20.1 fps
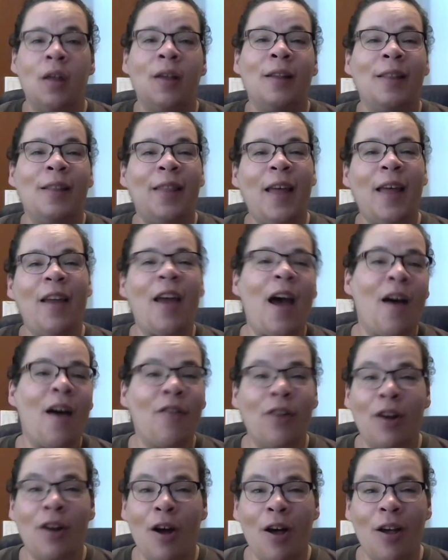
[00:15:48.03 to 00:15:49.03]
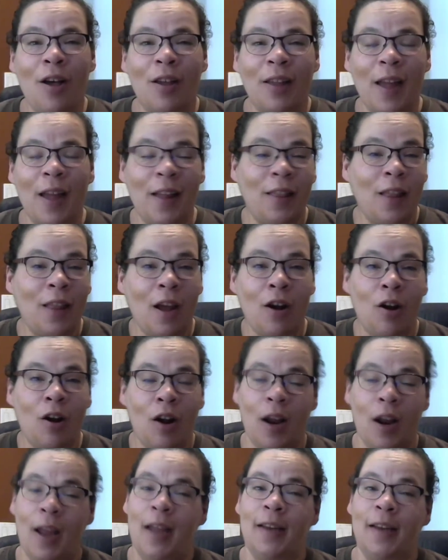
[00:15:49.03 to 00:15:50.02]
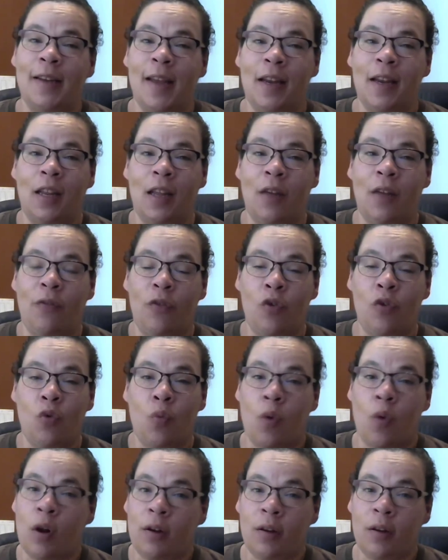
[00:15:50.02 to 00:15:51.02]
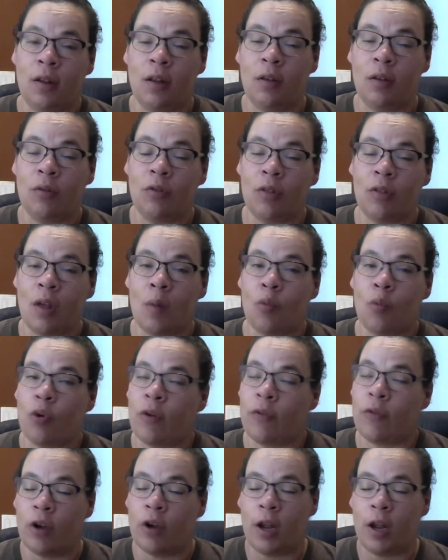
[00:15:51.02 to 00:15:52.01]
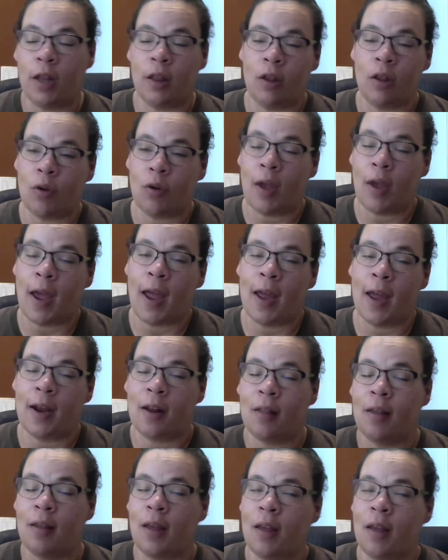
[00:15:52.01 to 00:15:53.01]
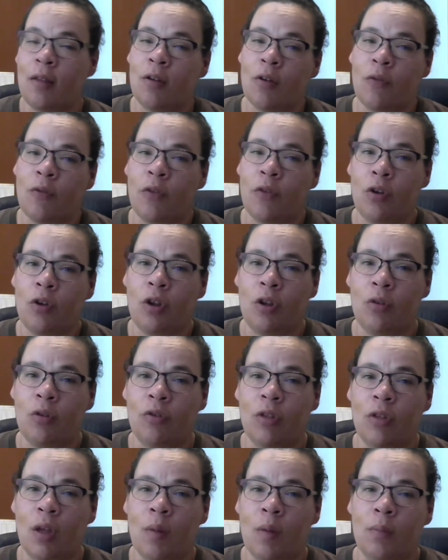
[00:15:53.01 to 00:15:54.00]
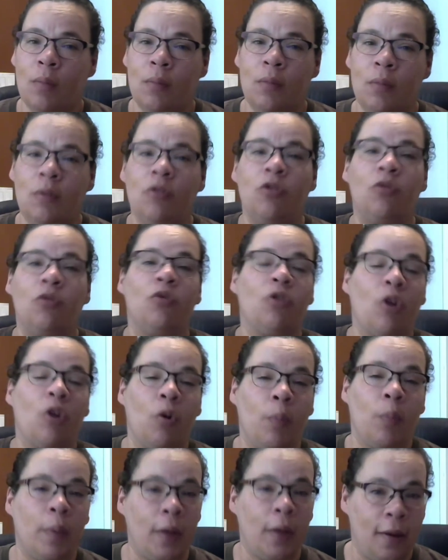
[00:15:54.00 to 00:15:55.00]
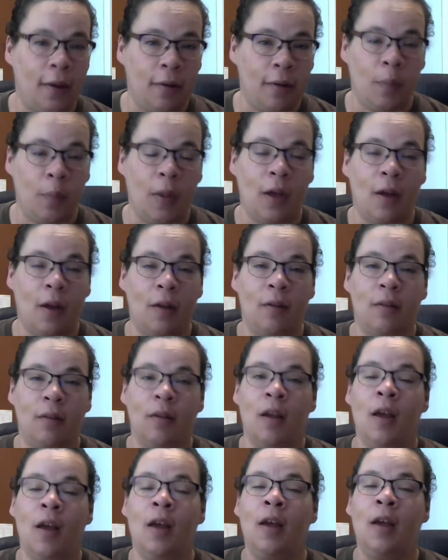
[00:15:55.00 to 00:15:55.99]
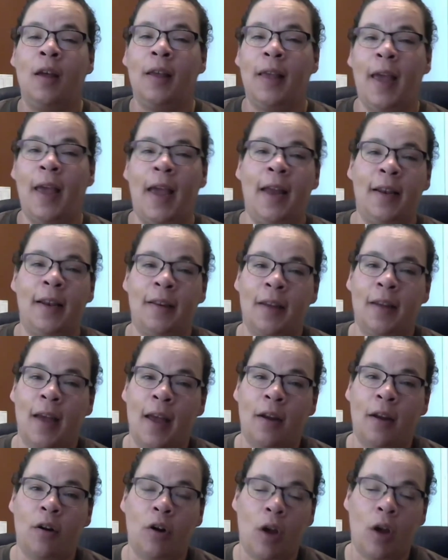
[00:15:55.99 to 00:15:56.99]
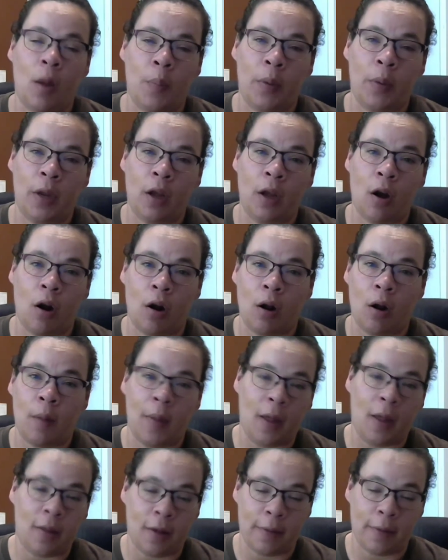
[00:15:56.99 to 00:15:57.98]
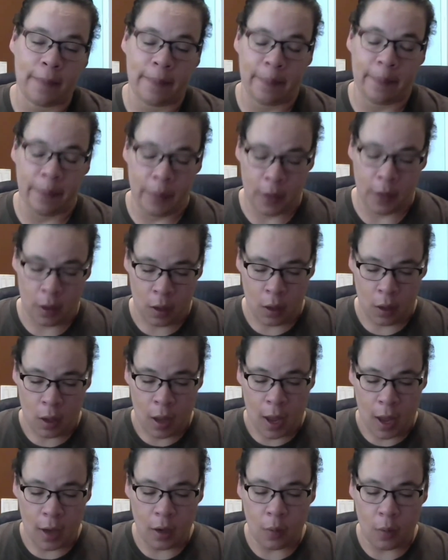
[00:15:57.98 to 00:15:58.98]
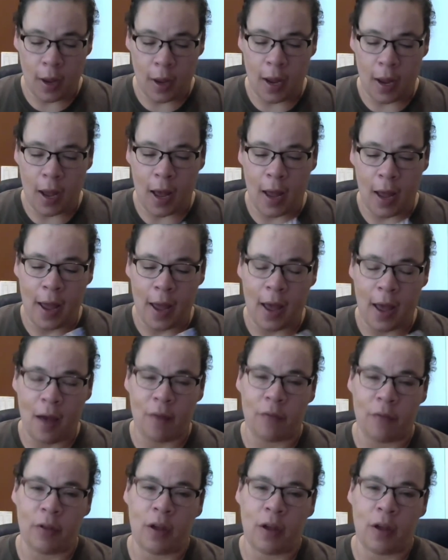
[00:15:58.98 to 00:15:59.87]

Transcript: they have it all, and they're great. And if you want to use them, or if you're in the UK and it's easier for you to use them, do so, please, because Kate and her company are amazing. Anyway, I have the